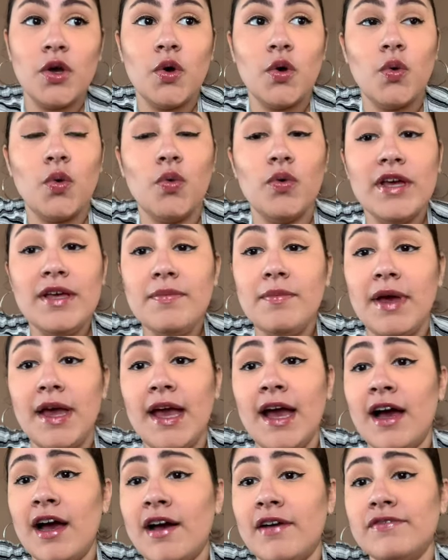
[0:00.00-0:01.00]
we may
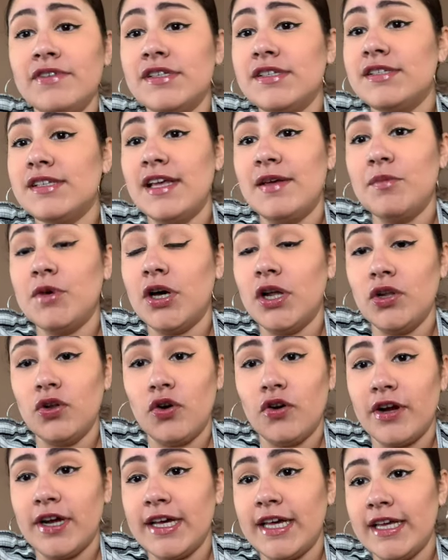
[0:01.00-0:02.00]
have the same
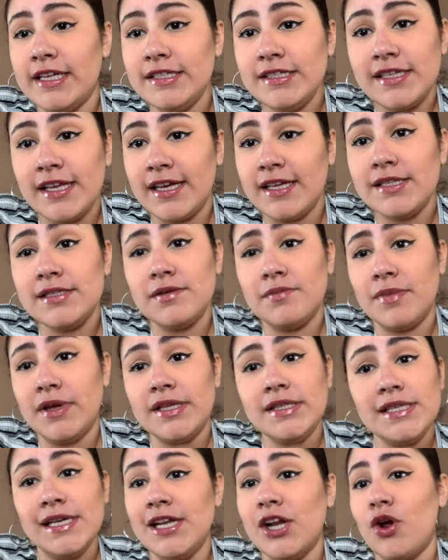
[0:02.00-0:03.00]
caloric intake to
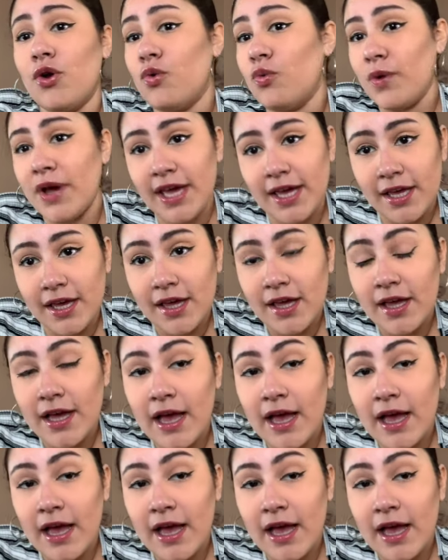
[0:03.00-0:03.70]
maintain our weight,